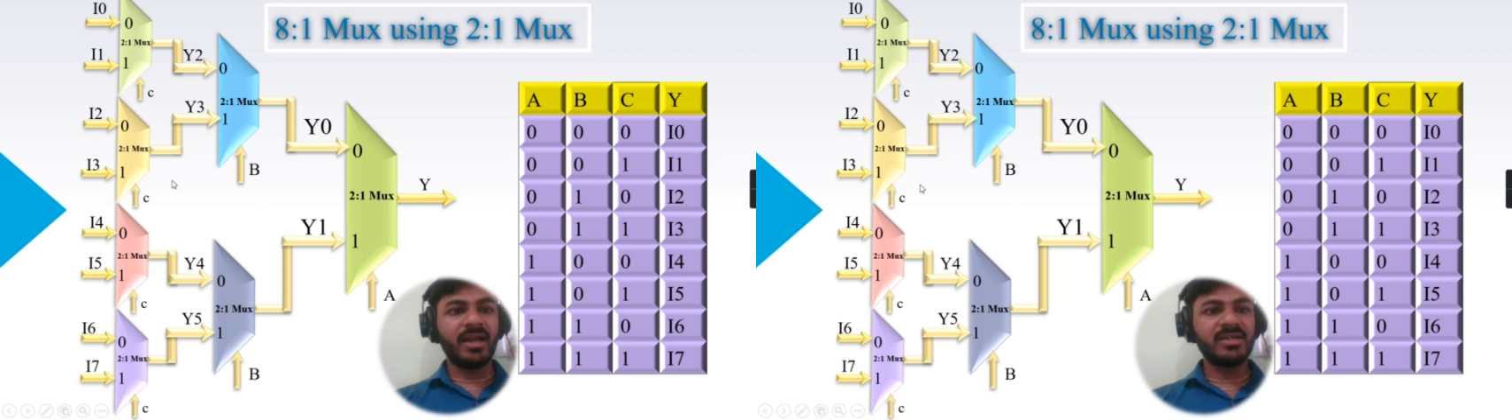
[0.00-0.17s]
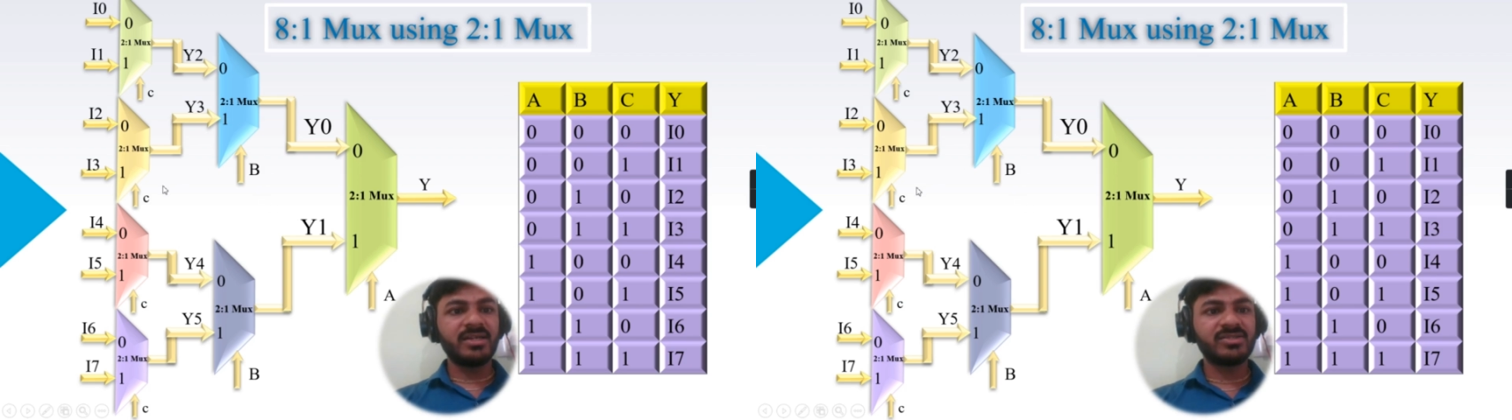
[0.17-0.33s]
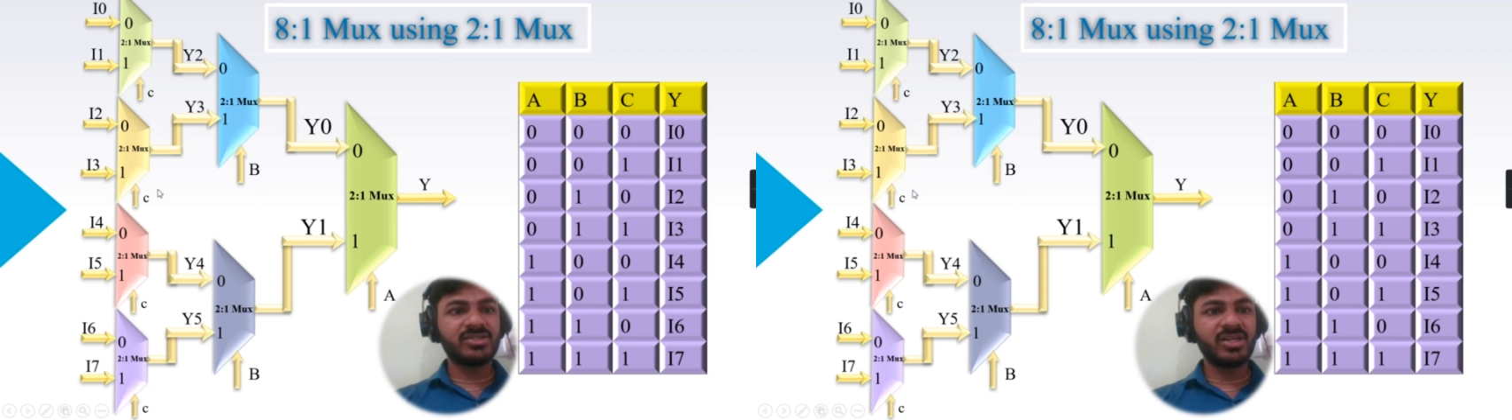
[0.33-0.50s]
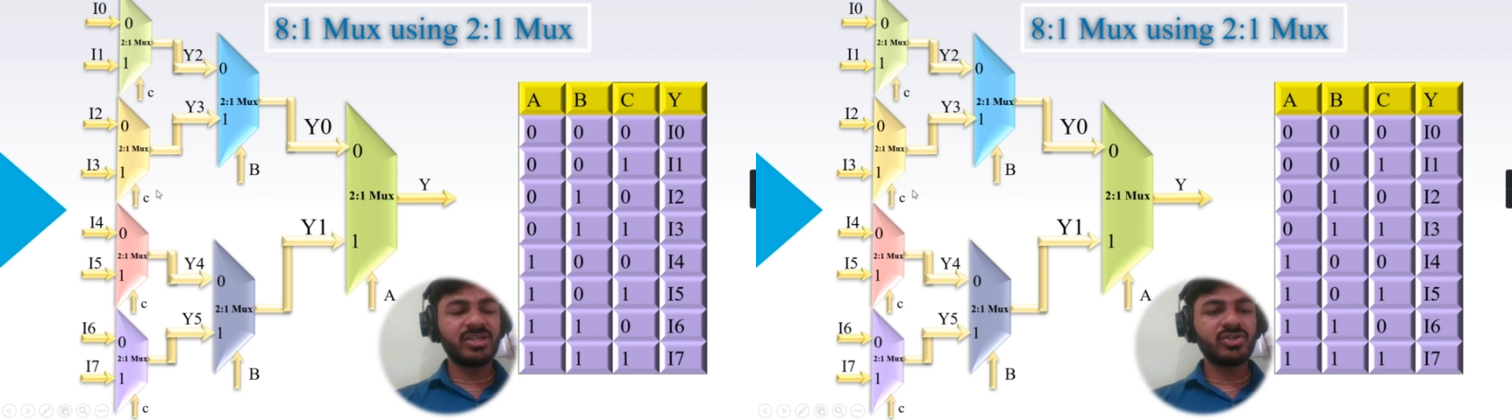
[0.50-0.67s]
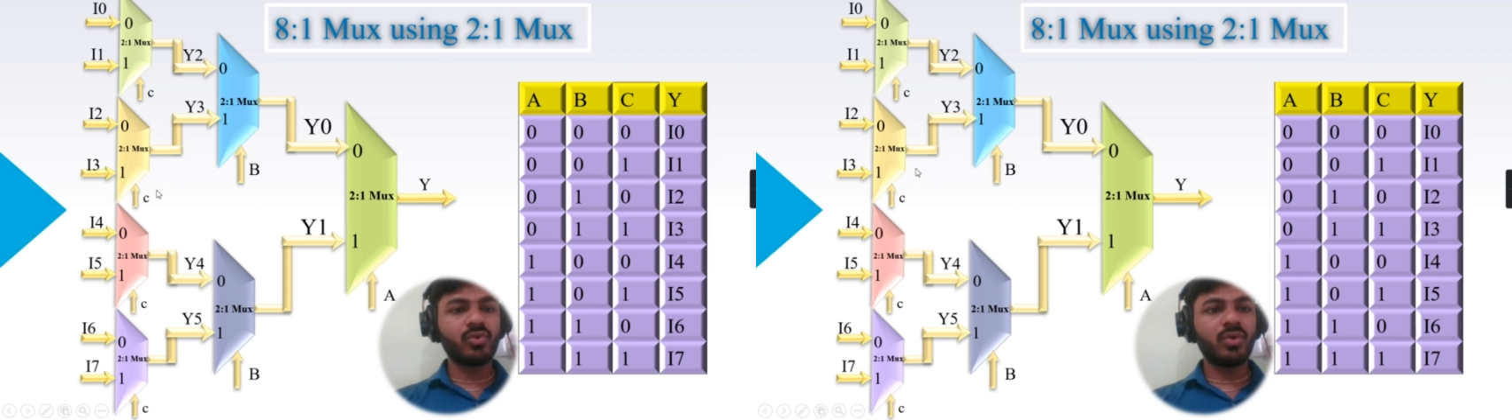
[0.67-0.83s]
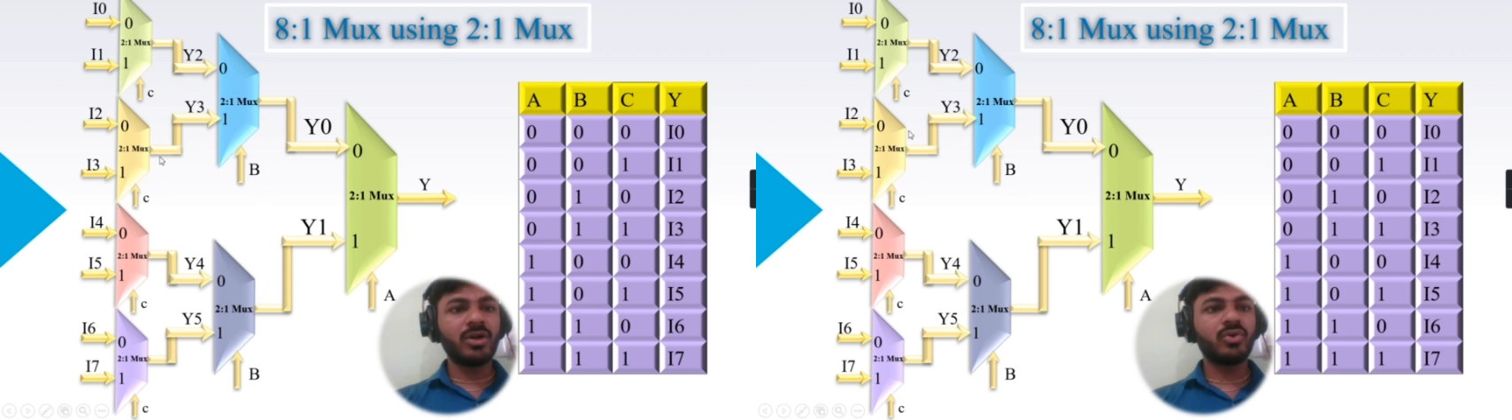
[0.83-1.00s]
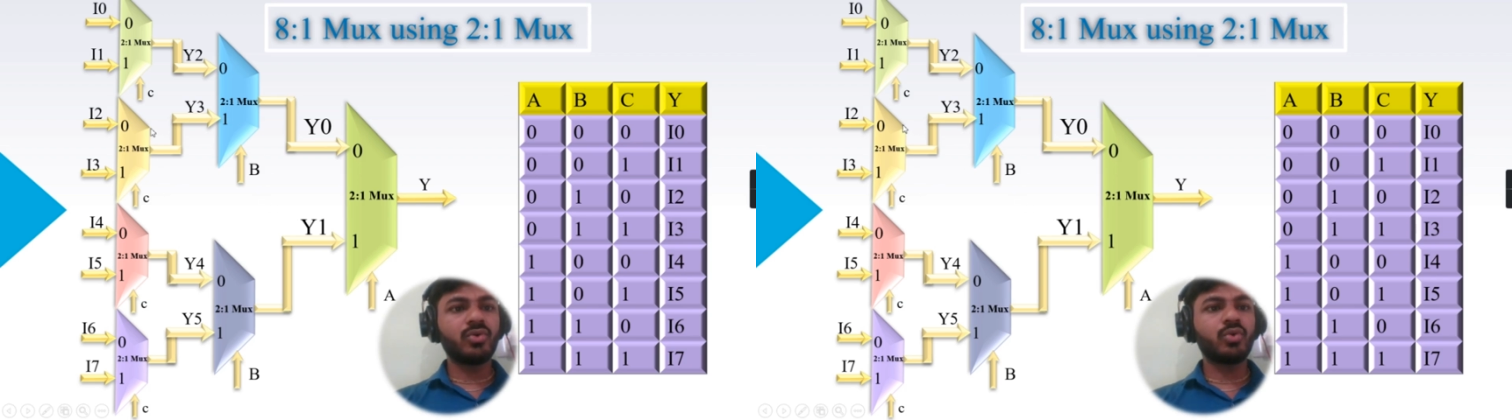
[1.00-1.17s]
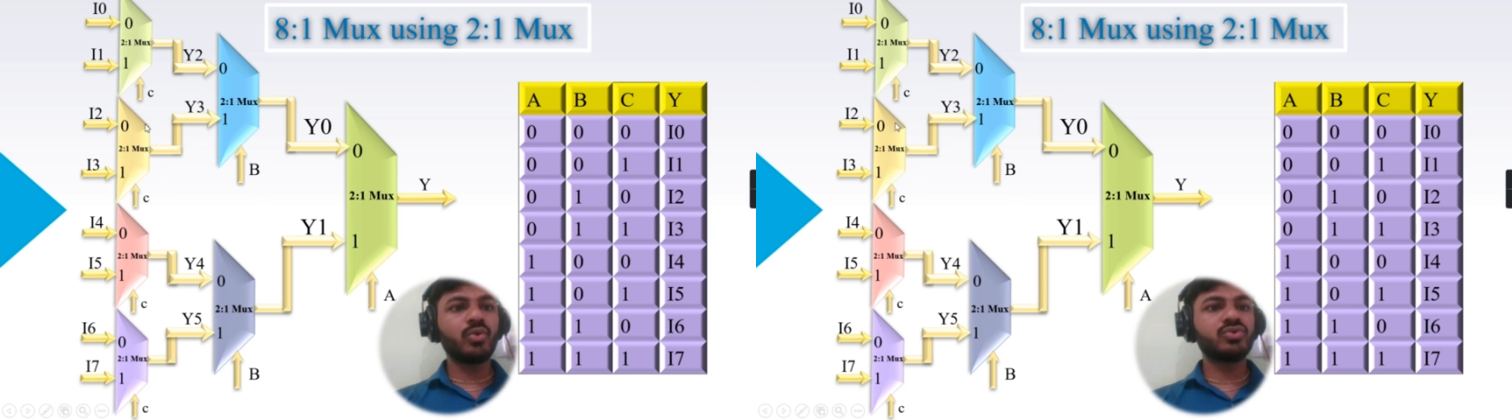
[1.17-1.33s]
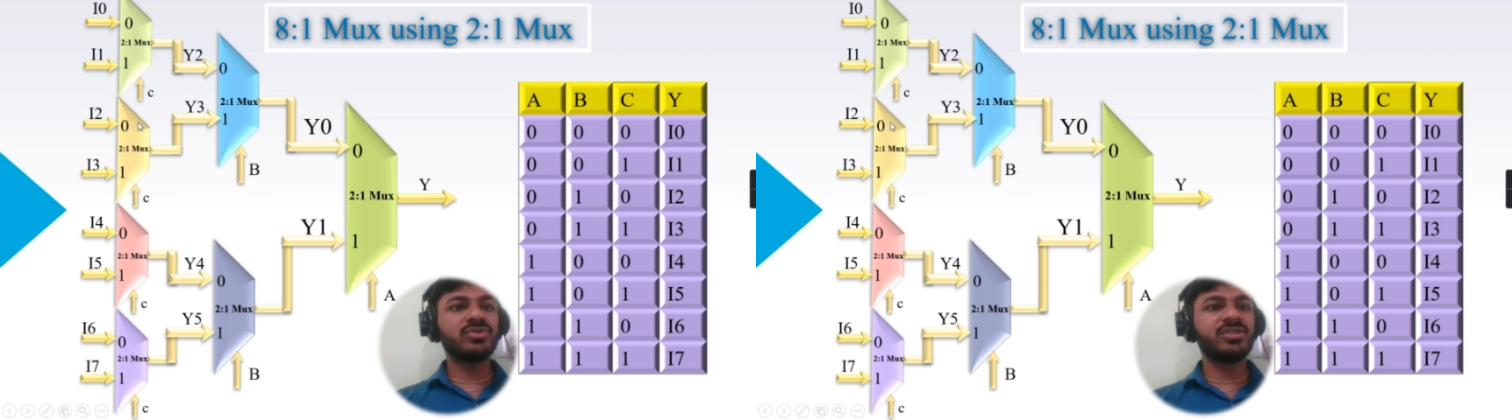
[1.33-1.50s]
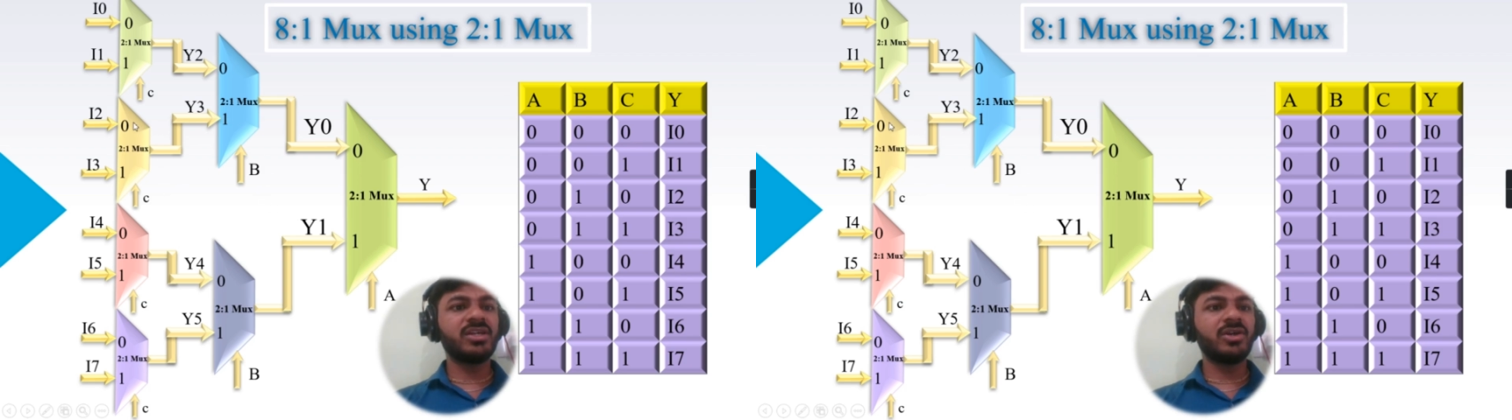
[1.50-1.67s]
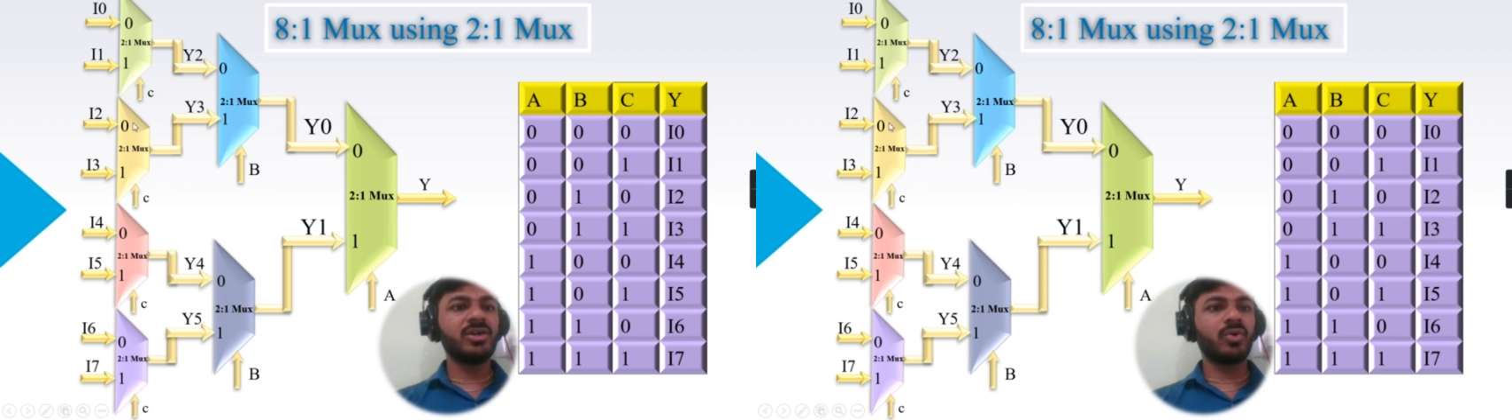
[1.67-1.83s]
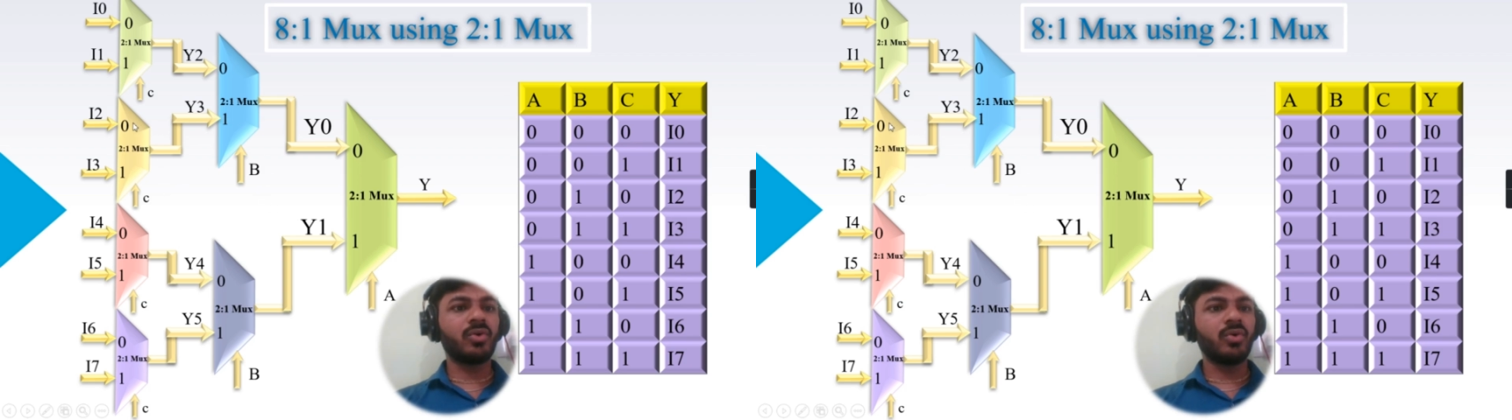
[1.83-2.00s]
and C is equal to
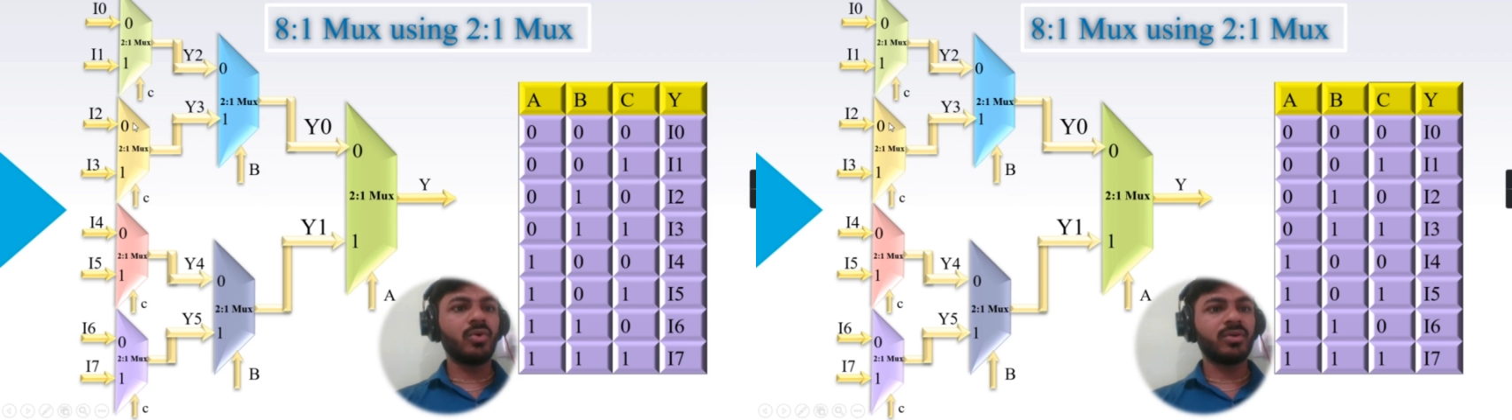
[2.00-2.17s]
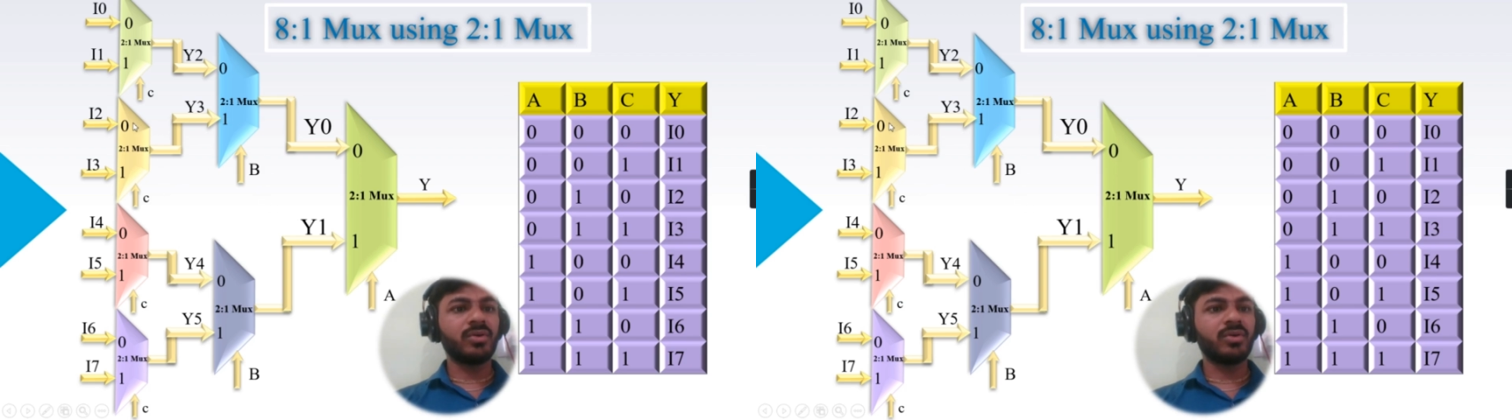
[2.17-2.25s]
0,